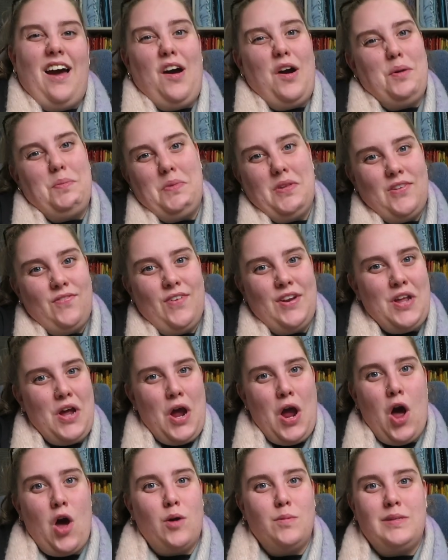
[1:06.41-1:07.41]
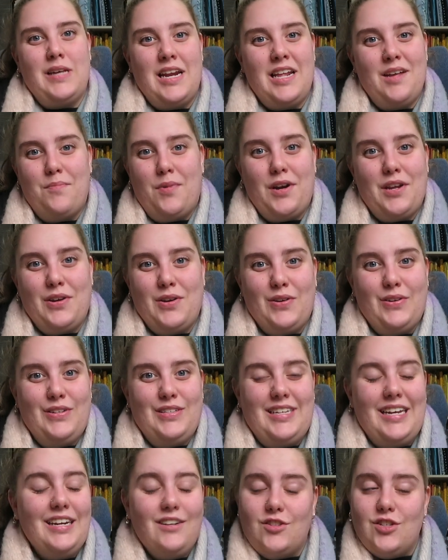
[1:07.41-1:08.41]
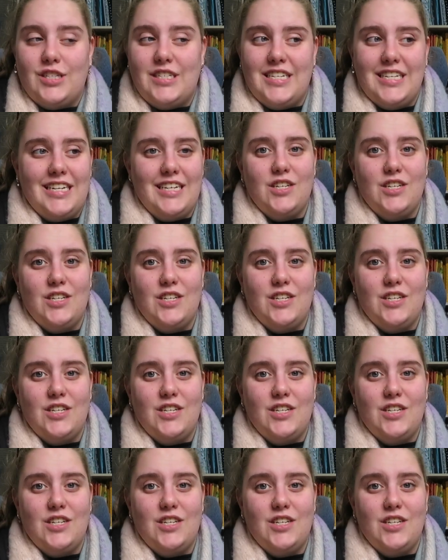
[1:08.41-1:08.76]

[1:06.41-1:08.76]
hope this video helps anybody who's interested